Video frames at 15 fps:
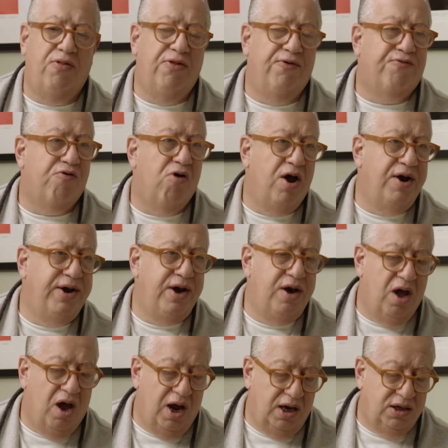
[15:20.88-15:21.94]
the Friday
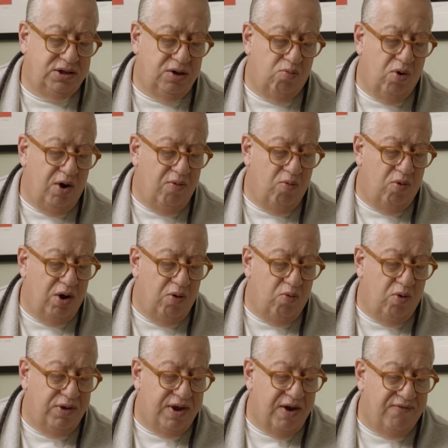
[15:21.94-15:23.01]
night, and
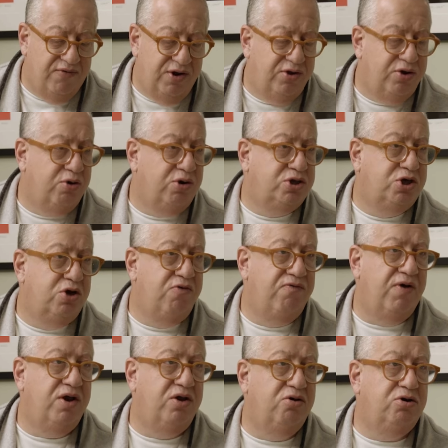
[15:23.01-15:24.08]
we're definitely doing 2
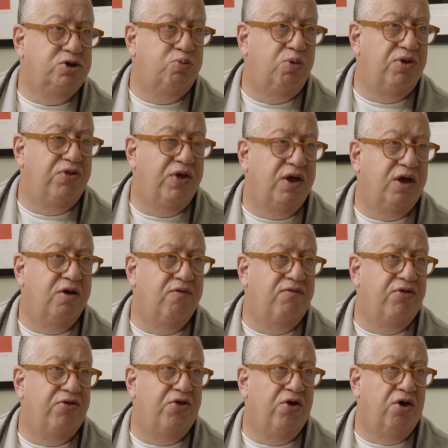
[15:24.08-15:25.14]
venues. We're thinking of a
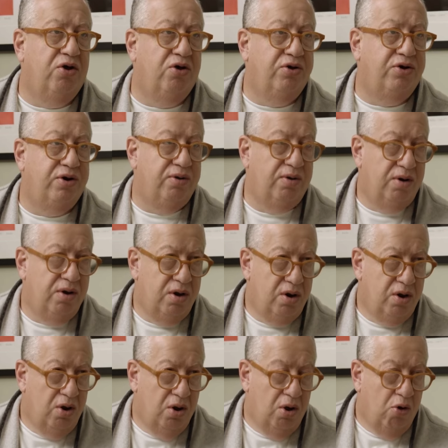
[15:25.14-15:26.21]
third,
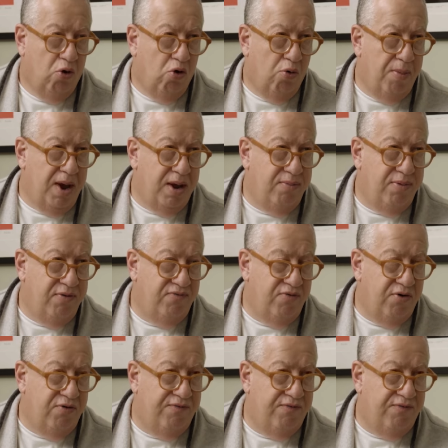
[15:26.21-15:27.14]
or maybe even a